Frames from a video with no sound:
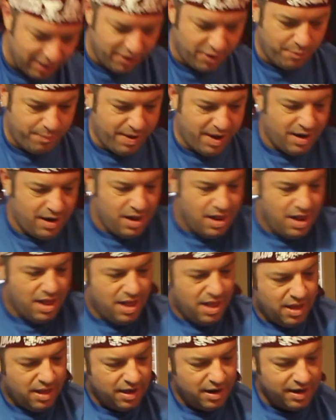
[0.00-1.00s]
a little bit.
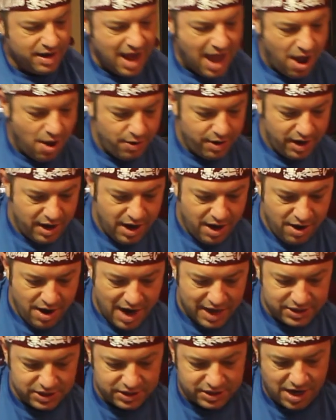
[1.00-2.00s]
Now here,
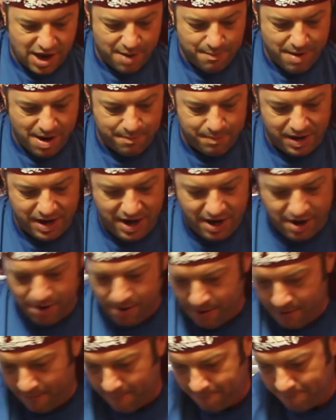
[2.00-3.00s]
I just come up
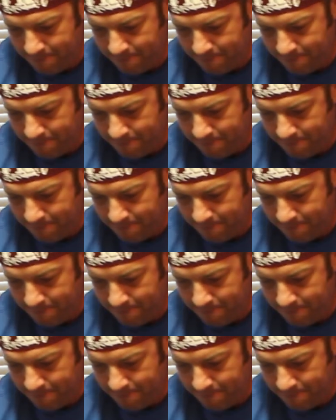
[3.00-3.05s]
here,